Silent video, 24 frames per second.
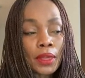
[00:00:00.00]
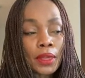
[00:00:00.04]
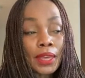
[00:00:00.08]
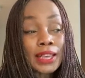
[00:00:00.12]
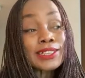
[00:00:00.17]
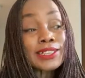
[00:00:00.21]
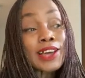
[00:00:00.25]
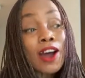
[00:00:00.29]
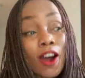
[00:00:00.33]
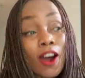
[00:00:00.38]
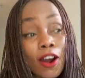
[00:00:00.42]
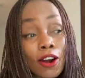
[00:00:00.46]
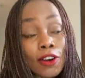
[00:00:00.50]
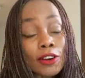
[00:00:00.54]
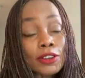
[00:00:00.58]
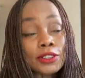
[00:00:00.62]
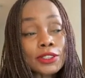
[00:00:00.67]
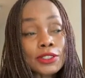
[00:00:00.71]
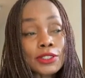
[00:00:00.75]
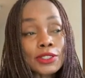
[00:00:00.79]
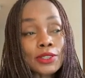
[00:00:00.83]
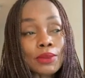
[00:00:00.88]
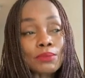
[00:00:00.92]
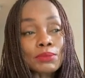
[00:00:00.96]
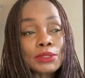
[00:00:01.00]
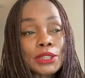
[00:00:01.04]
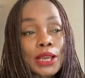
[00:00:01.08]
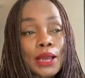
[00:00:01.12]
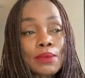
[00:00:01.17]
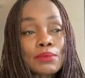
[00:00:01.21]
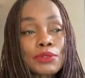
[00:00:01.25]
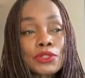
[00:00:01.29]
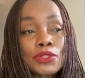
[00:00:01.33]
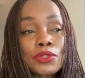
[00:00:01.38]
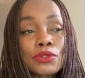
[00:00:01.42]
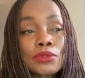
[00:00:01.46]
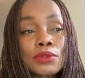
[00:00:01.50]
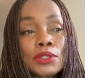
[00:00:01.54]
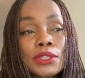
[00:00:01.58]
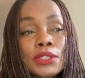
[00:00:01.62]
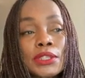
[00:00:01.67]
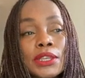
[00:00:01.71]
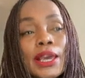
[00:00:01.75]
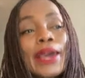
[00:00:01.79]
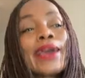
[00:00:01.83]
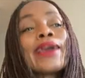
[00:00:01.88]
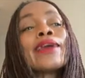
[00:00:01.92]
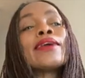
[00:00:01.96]
it's hard sometimes to
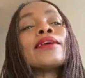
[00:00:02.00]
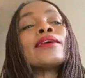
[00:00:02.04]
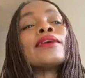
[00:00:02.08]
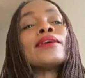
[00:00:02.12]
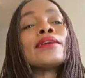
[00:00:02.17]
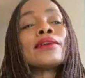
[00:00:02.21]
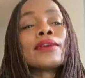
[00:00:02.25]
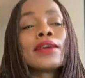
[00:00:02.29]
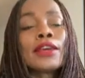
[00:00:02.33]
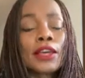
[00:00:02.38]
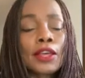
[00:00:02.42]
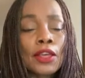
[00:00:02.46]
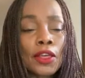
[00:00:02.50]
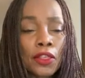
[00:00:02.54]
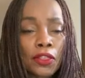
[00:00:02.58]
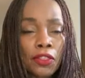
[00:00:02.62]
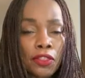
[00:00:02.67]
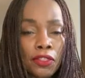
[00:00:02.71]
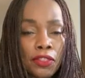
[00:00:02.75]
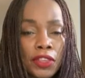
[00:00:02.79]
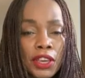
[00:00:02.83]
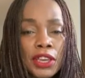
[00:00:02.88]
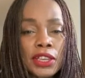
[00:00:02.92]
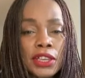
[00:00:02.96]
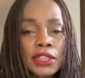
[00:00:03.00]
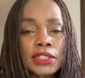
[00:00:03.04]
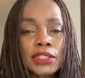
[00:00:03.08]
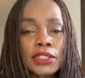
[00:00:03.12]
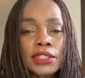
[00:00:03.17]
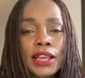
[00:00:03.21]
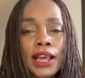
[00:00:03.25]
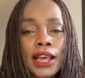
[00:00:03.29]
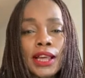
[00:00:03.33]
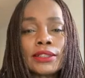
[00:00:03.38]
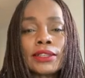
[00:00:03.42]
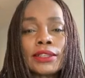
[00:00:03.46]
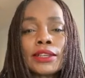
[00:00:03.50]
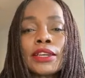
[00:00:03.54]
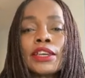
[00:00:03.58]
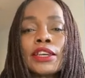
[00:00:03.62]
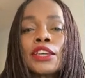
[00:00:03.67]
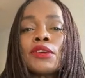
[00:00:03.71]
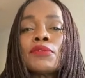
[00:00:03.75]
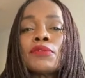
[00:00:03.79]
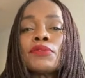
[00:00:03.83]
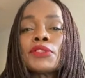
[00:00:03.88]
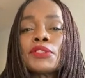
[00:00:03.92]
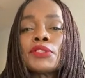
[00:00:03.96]
say, these are the
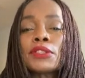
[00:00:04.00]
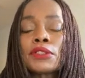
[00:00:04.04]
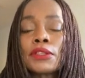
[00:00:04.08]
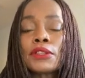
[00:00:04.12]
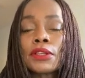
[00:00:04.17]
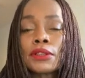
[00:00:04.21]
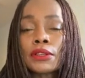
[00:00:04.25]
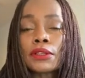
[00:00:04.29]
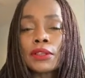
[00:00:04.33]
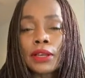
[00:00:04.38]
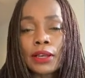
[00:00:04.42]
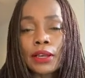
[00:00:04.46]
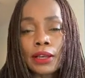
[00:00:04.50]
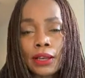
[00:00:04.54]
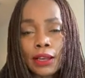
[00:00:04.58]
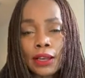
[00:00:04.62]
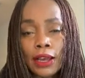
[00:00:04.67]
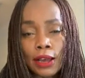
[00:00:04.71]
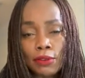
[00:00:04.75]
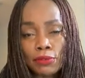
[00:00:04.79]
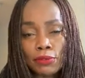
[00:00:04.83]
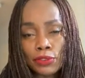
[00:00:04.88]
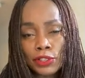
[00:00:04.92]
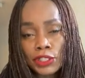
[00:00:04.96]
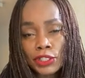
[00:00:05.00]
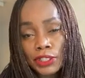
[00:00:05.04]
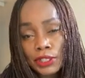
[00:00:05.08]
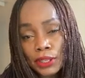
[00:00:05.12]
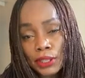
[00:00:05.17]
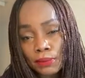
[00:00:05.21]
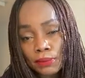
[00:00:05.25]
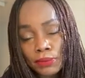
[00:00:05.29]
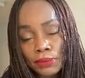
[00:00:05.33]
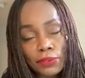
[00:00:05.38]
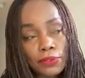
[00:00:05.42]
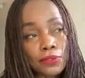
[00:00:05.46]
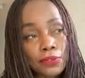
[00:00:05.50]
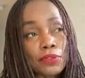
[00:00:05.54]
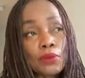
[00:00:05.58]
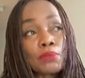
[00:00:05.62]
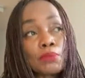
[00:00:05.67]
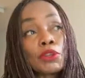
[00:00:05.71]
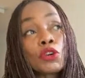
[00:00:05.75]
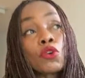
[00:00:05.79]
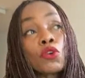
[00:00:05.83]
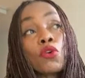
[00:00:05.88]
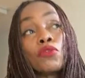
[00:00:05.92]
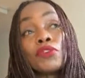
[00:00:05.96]
gifts I've received
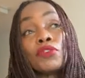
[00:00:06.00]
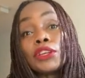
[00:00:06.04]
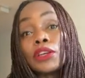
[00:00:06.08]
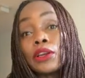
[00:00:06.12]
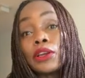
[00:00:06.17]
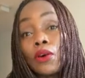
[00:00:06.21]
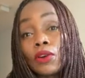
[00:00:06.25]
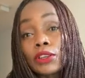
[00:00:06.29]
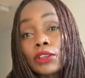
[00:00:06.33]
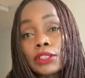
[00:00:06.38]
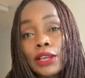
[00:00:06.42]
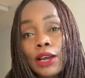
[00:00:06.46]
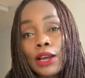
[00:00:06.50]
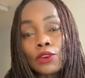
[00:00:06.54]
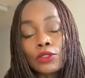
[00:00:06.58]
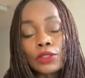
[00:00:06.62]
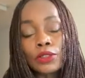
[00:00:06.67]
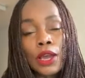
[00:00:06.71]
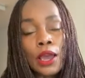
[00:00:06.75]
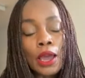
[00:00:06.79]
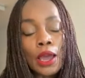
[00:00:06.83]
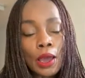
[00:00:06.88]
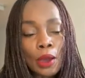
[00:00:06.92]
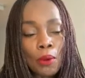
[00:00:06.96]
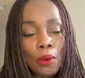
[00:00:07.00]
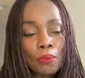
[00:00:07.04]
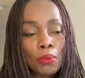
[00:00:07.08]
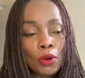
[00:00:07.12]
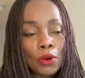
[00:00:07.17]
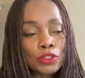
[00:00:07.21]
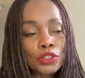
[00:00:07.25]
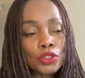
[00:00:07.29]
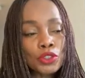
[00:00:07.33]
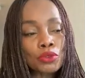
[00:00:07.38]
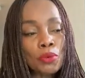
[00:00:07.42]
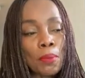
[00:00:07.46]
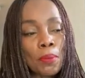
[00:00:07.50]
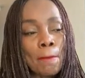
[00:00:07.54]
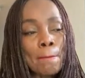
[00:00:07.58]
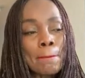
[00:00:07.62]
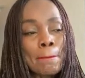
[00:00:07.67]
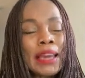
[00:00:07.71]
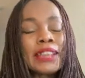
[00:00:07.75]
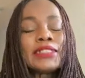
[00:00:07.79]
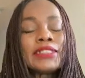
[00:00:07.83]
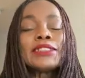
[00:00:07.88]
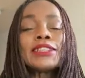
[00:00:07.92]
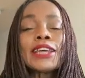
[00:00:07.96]
from the COVID lockdown. But to
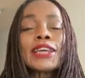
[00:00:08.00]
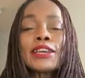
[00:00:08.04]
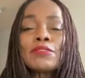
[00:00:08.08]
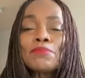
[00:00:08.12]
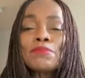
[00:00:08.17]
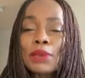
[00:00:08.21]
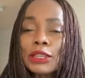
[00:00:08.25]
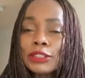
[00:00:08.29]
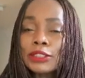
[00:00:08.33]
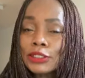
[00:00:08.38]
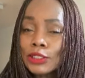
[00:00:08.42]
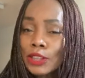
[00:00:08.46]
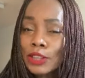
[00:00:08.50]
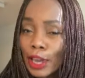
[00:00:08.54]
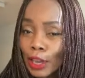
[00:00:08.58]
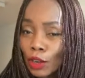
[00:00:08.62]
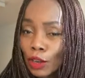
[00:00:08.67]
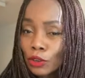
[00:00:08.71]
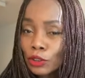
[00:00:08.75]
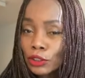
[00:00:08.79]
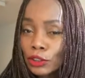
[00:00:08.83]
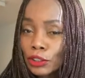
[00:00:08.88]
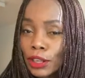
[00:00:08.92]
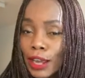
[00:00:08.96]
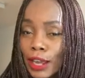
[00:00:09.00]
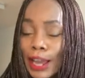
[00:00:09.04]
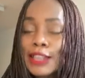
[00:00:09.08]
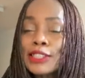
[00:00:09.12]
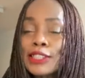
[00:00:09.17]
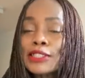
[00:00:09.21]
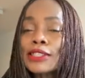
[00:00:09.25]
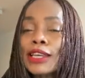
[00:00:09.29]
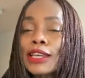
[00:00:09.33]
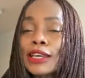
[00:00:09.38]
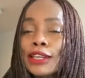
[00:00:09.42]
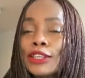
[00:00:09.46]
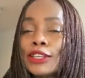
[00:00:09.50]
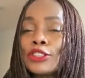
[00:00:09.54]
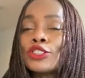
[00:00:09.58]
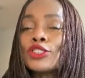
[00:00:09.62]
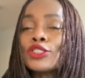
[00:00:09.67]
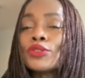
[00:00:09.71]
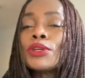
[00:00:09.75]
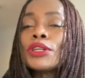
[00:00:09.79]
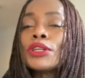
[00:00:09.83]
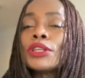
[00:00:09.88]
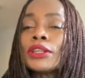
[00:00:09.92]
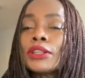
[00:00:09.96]
maintain mental health, I started
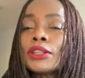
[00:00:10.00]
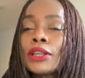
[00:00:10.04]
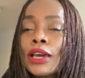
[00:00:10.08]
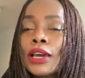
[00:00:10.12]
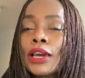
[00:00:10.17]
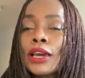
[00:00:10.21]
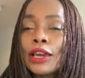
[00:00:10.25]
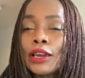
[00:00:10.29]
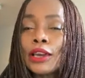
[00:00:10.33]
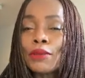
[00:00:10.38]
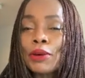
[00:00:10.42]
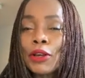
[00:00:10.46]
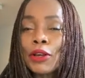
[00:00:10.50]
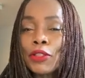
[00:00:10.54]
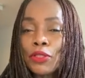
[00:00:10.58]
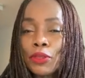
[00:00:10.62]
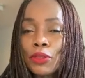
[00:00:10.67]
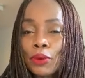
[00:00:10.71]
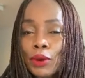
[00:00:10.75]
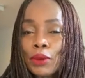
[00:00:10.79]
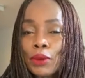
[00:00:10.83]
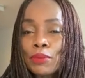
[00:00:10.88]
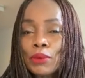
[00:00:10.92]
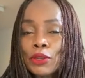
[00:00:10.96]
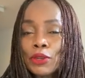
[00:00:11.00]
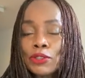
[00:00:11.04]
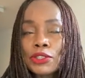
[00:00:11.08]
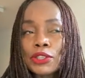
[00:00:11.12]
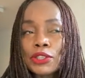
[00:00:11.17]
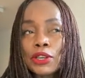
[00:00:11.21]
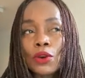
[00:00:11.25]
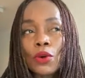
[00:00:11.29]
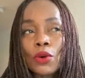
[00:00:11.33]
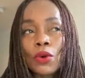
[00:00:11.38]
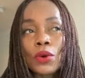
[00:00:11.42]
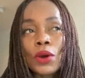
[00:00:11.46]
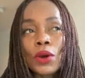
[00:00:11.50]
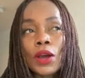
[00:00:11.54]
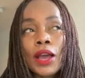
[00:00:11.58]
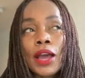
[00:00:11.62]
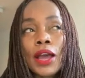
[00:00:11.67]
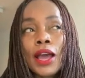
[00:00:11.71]
doing it about 3 months ago.